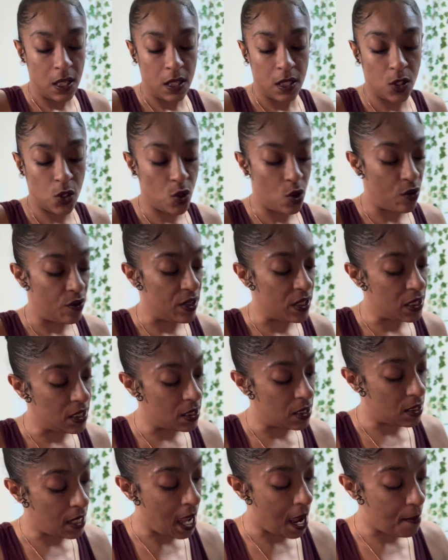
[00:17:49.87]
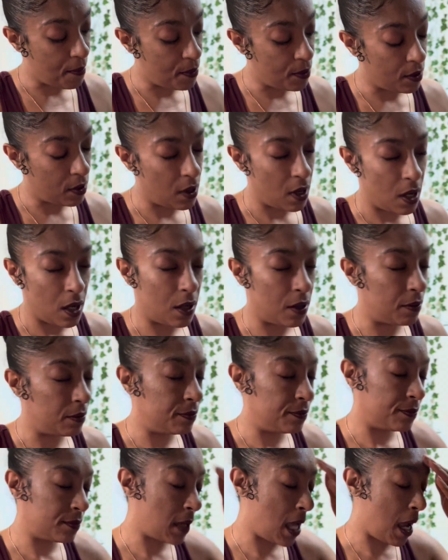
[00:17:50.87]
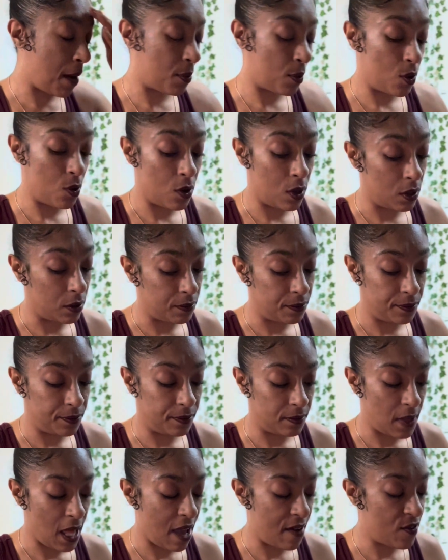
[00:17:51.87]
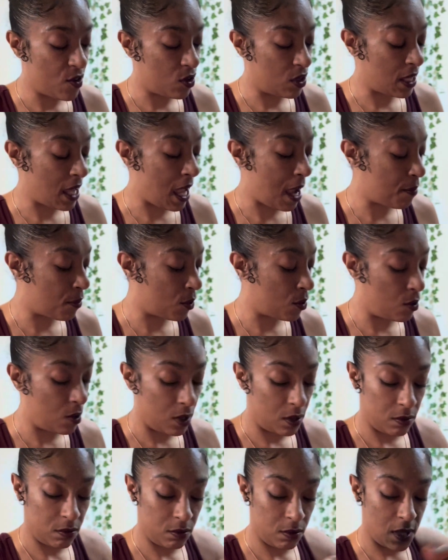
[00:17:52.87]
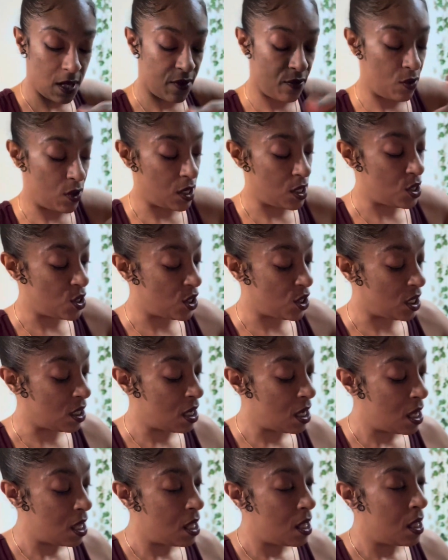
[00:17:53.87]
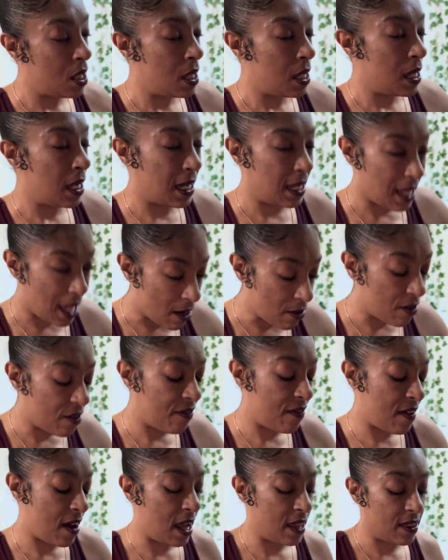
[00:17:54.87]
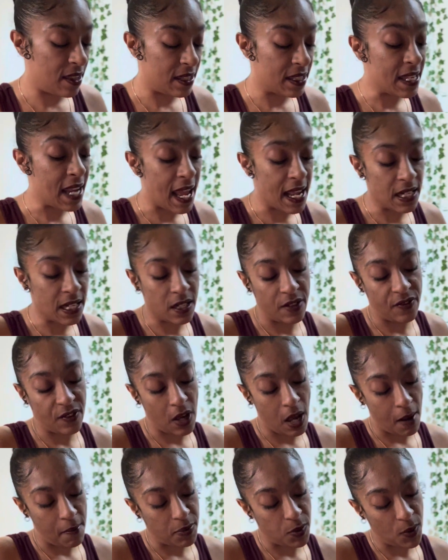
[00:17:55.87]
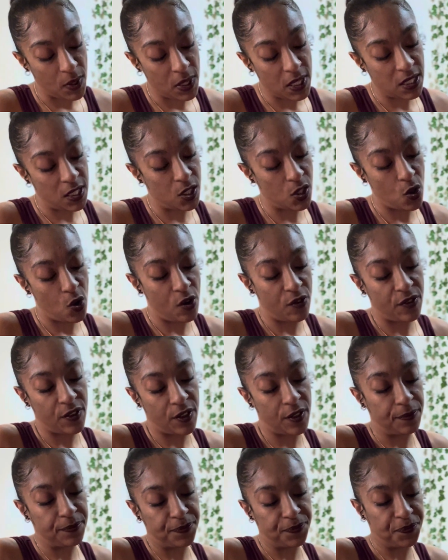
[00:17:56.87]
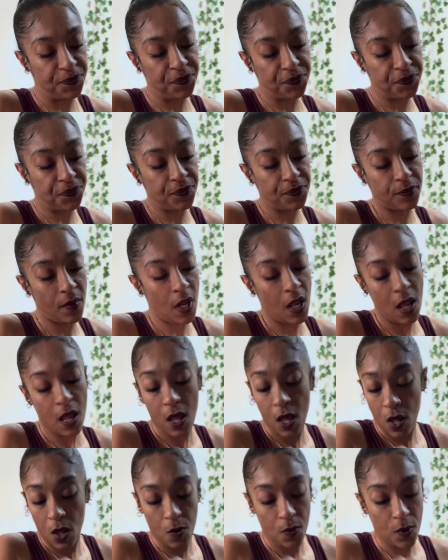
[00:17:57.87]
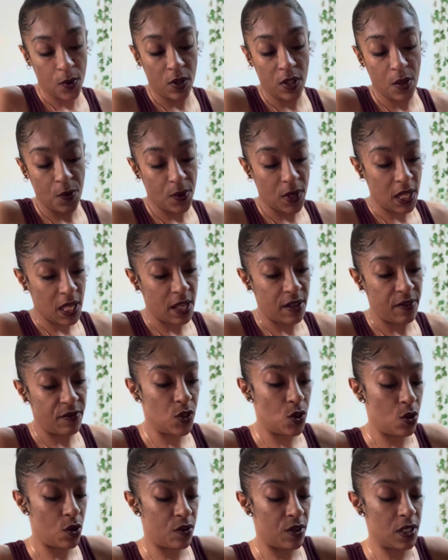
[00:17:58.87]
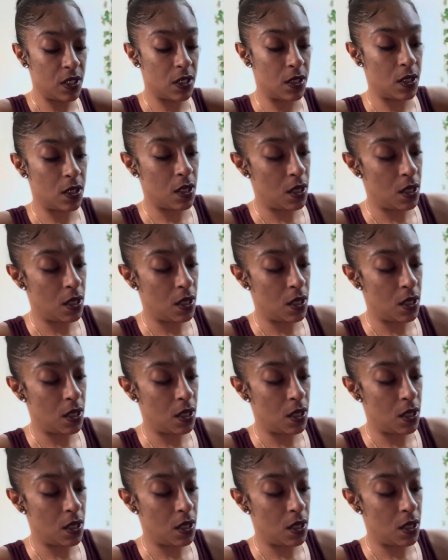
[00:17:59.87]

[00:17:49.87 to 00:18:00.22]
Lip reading: Taurus, Capricorn, heavy on the Capricorn, devil energy. Clarify the Knight of Cups. What is this offer? What do they want to give Taurus?